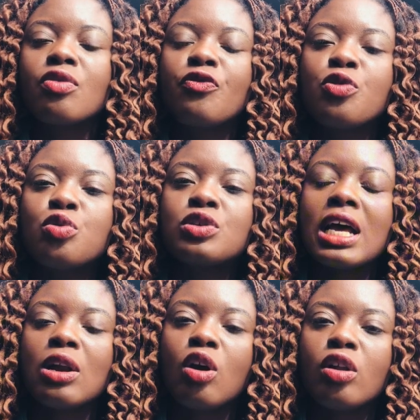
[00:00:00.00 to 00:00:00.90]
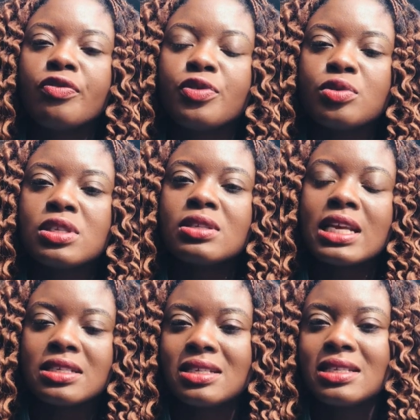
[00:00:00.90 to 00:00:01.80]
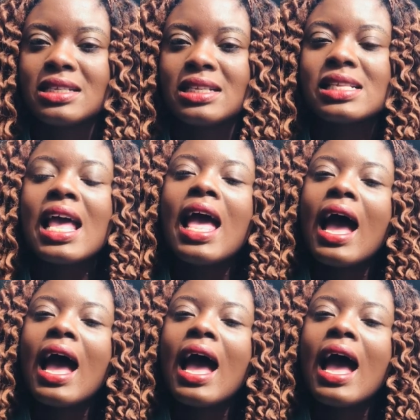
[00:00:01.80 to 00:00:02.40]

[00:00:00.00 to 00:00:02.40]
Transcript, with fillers: food and all of those necessities